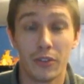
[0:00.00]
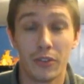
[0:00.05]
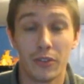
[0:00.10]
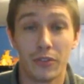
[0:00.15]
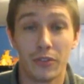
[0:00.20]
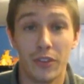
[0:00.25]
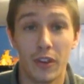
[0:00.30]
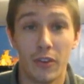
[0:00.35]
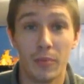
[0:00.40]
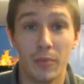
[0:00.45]
of
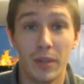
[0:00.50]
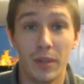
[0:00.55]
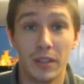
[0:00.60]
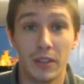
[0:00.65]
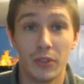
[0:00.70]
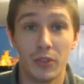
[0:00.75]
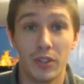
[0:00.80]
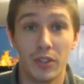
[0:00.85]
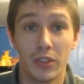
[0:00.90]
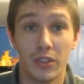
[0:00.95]
Cerebi
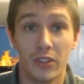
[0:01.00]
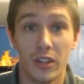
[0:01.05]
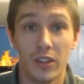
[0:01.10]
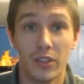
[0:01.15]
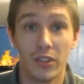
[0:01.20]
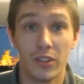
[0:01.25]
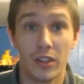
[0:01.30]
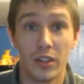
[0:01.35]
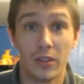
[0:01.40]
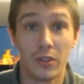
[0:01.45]
literally
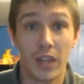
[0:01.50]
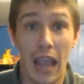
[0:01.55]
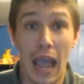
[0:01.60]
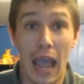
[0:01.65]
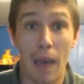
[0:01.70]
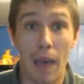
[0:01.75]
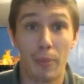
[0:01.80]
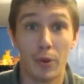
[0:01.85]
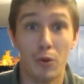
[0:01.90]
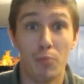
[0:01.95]
says in
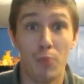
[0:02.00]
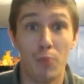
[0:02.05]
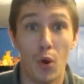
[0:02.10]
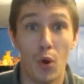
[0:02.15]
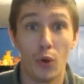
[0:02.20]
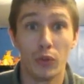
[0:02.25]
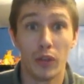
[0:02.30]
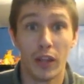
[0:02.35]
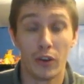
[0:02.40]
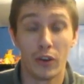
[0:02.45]
capital
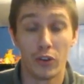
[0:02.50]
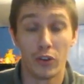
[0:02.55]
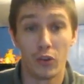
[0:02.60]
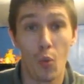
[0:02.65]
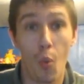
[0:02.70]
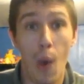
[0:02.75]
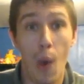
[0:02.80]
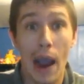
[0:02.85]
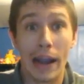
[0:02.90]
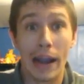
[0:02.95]
bold letters,
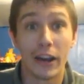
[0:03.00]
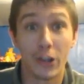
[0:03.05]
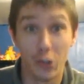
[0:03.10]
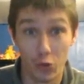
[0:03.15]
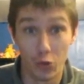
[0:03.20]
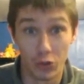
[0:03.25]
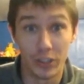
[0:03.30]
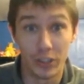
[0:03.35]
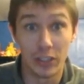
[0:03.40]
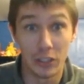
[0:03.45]
"Why are you
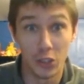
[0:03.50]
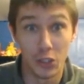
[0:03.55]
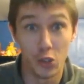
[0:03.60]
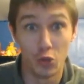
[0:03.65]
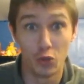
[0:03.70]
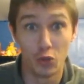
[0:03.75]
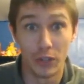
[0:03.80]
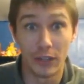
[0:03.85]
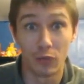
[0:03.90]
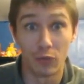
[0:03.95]
still
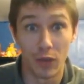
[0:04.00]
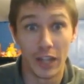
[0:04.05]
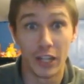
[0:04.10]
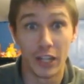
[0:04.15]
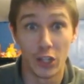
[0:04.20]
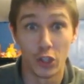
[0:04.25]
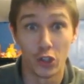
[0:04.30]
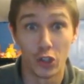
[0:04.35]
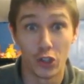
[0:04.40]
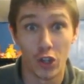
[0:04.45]
using
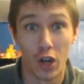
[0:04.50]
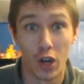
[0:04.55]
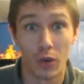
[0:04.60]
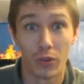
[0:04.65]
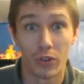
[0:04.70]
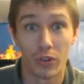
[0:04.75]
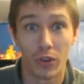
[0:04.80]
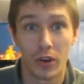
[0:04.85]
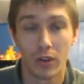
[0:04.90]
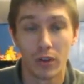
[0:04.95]
regular
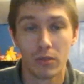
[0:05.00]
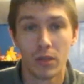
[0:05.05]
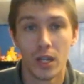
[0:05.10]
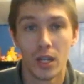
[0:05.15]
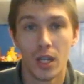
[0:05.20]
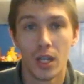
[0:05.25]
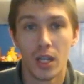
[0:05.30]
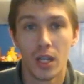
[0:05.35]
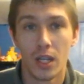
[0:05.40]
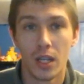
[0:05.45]
Charizard?"
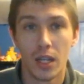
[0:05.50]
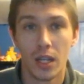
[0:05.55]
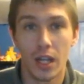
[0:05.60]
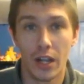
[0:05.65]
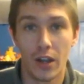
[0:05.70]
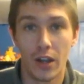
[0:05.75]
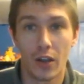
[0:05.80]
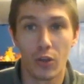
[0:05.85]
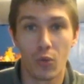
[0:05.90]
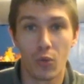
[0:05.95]
In
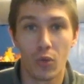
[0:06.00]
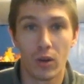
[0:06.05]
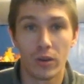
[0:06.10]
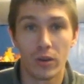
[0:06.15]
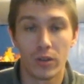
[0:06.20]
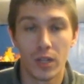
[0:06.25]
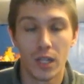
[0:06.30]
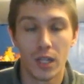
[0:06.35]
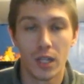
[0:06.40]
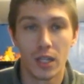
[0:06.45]
other
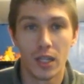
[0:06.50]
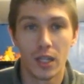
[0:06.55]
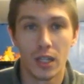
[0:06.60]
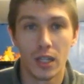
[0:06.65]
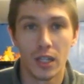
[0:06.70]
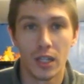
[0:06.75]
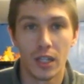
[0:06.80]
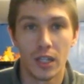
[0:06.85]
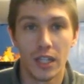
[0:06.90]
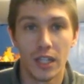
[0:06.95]
words,
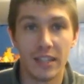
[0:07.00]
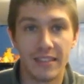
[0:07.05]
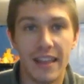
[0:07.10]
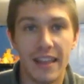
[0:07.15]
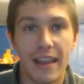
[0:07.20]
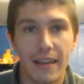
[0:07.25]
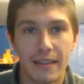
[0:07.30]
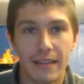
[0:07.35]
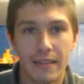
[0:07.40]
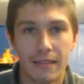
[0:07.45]
he's
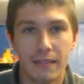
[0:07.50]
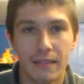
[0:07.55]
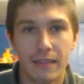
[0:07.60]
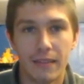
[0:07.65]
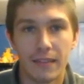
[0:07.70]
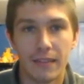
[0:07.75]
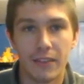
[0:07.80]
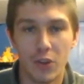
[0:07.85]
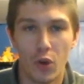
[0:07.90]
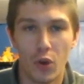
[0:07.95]
dead.
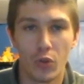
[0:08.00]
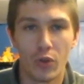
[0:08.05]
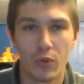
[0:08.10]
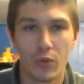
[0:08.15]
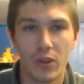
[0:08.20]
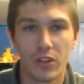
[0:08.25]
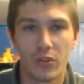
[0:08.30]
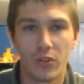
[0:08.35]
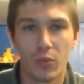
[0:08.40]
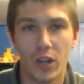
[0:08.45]
The only
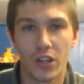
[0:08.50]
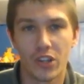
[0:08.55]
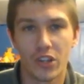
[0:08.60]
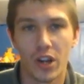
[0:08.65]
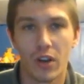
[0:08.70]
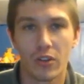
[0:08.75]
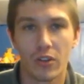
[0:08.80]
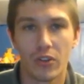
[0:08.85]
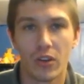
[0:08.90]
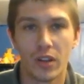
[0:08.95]
reason why
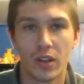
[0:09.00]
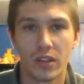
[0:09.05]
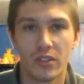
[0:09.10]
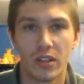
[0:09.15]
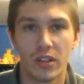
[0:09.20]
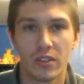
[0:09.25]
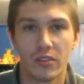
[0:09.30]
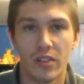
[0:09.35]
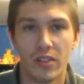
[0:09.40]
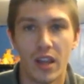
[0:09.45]
Charizard
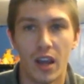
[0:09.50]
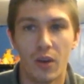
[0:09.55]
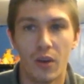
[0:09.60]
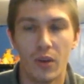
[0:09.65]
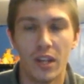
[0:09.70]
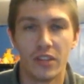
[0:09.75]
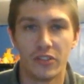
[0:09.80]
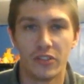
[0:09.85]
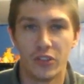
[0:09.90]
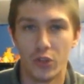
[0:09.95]
exists now
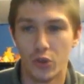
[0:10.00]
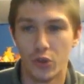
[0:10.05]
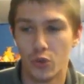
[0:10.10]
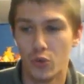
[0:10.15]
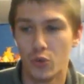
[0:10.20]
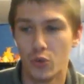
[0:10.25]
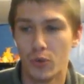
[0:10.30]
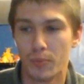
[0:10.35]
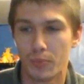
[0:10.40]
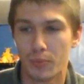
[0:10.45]
is
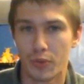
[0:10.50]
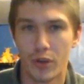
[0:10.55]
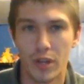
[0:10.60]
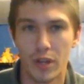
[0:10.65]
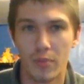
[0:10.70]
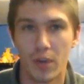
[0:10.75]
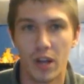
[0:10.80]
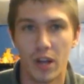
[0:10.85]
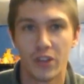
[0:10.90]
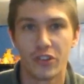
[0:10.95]
to
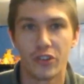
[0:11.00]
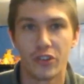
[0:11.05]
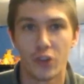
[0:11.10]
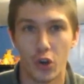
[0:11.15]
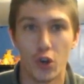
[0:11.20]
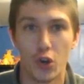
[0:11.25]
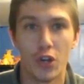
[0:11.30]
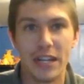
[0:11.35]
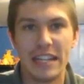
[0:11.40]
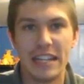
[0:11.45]
pretty much
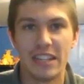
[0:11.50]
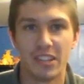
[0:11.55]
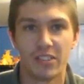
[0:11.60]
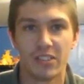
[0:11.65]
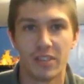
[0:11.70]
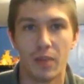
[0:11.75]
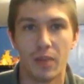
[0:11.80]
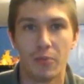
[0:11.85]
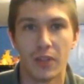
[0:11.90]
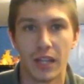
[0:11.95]
turn into
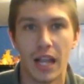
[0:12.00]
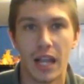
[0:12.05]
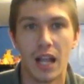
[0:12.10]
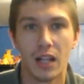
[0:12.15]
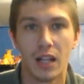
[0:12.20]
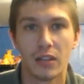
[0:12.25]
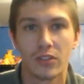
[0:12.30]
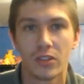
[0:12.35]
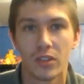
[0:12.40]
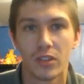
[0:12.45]
something
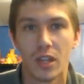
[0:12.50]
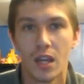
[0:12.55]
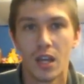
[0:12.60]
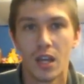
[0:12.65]
else.